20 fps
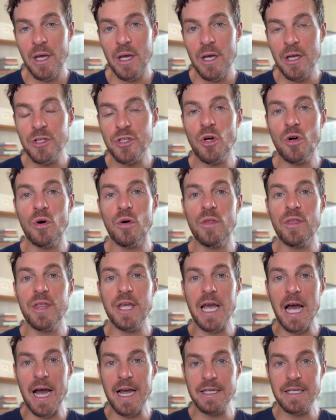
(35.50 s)
So
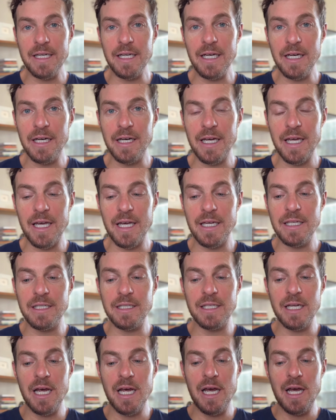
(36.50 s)
the idea
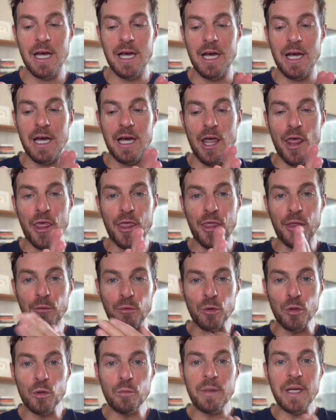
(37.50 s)
is
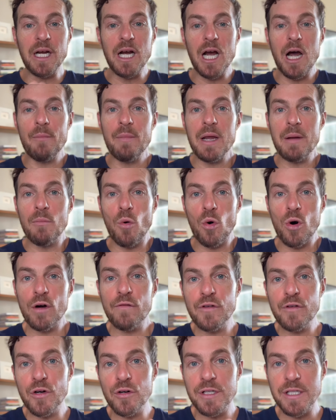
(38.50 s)
through becoming more
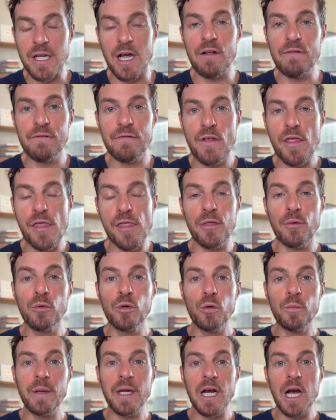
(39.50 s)
of yourself,
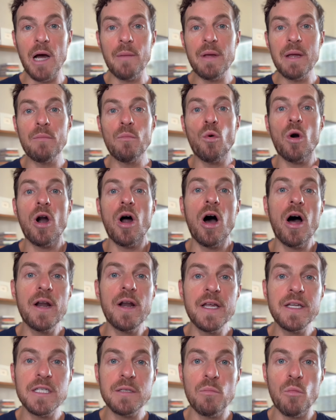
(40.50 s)
through becoming more
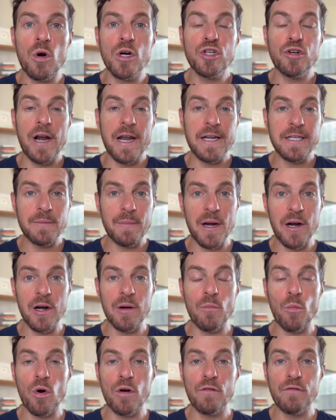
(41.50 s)
honest, more
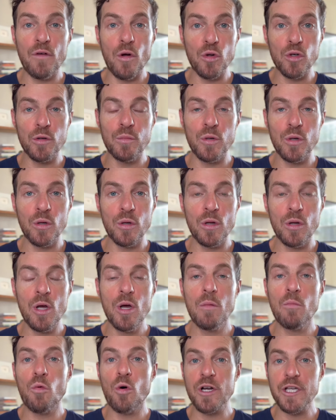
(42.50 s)
transparent, more vulnerable,
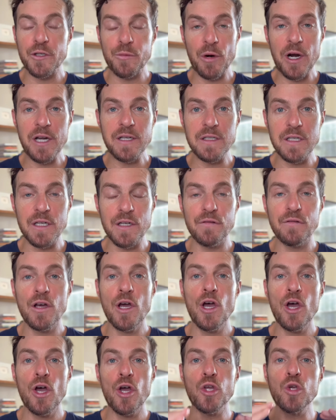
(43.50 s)
more expressive,
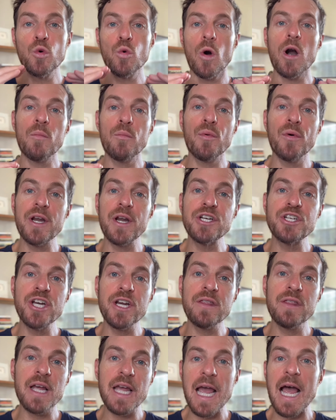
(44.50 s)
you are
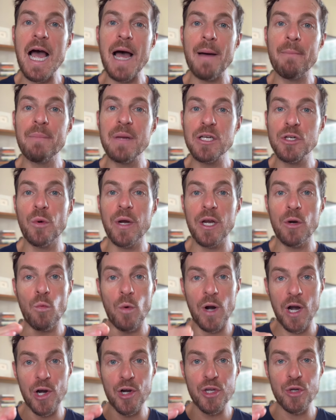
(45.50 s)
bridging the gap between
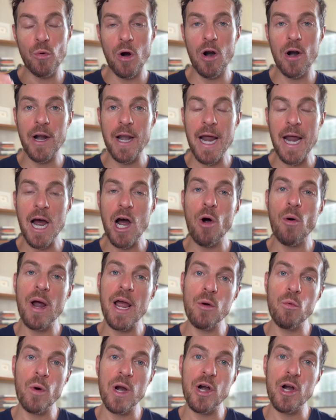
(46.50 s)
where you are now
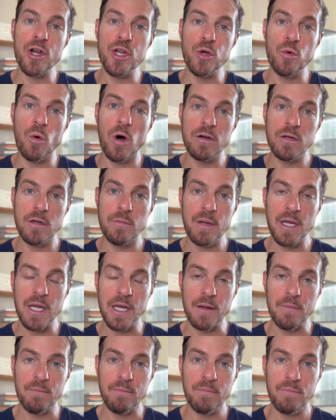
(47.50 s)
and where you want to
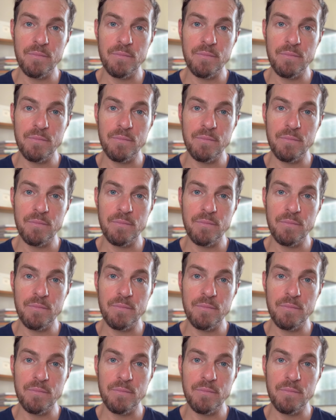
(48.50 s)
be.